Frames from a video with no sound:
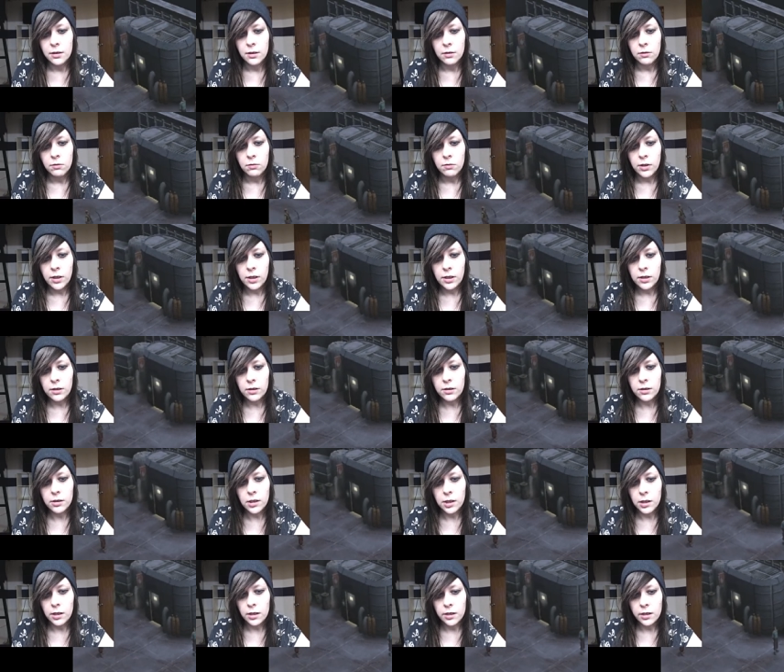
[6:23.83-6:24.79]

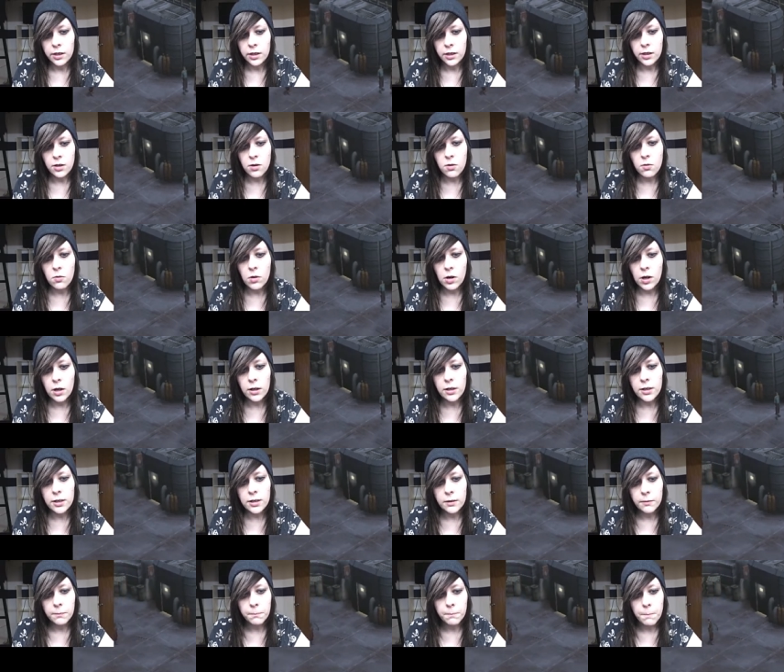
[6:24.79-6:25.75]
Well, you know
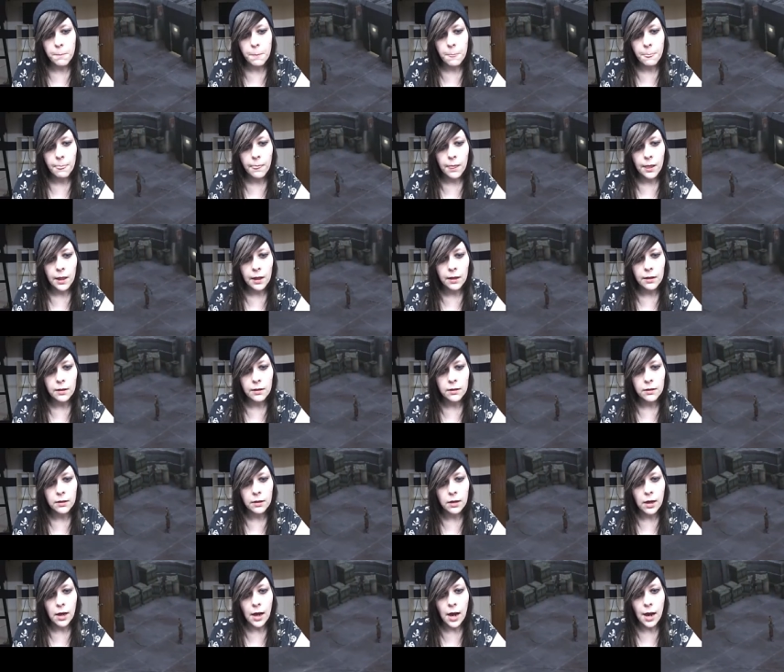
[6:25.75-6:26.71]
what?
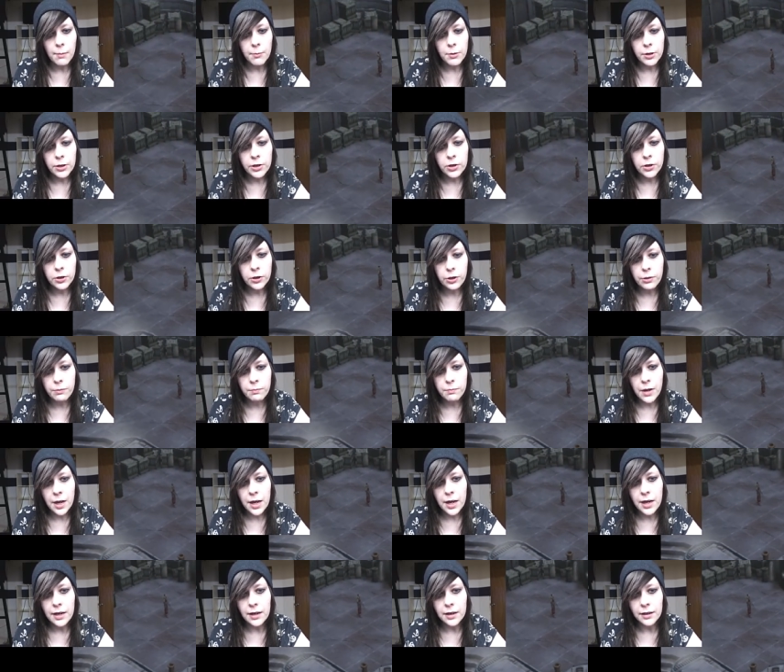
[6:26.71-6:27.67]
I'm a good
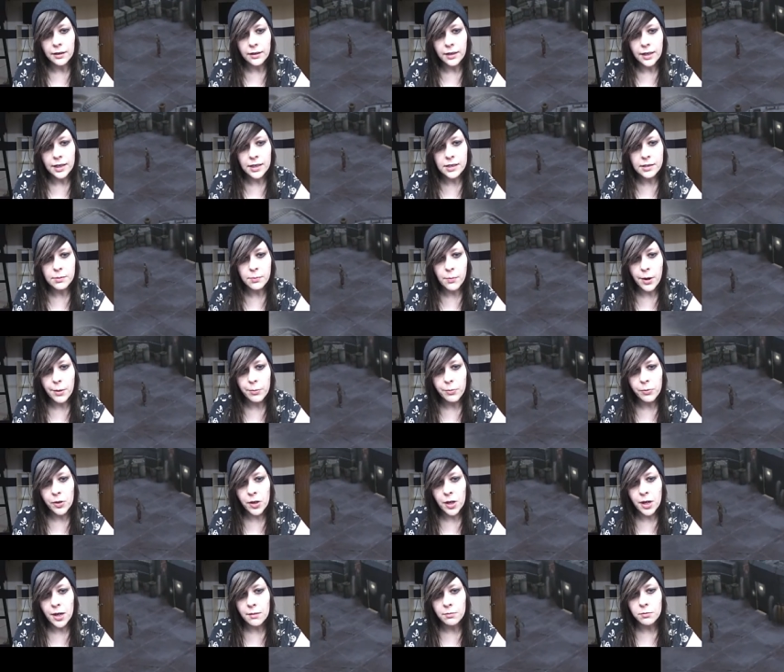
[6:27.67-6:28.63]
man. That's my
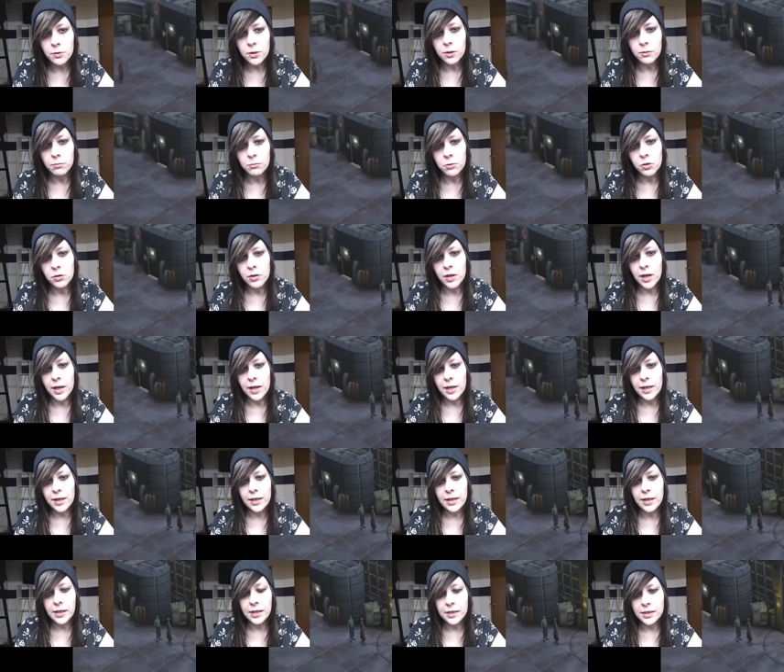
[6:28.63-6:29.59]
problem,
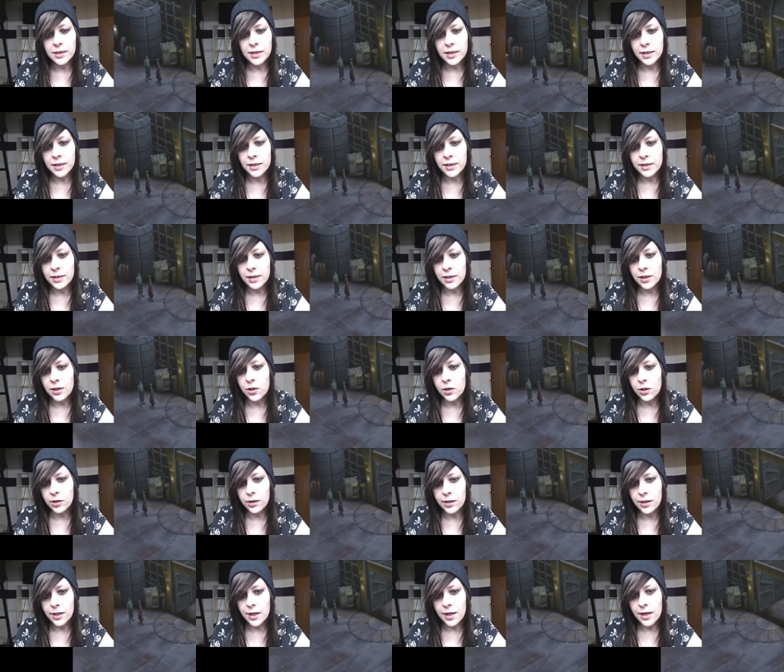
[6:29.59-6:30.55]
okay? It's a
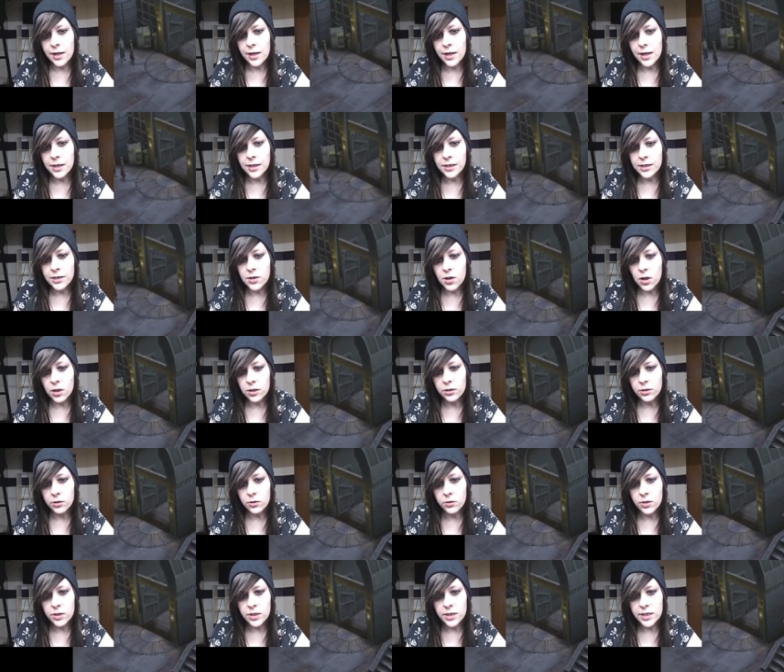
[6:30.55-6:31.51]
good thing, and it's
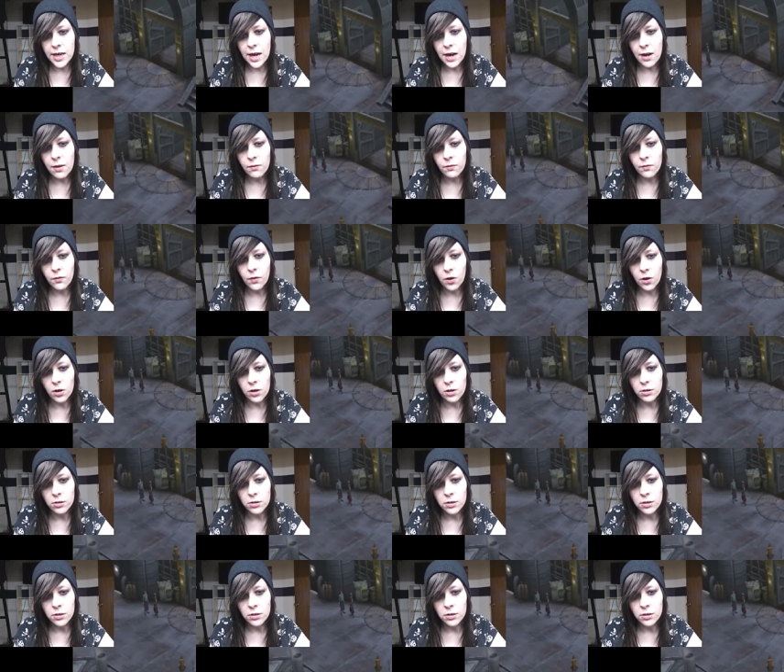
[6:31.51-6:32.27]
also the downfall.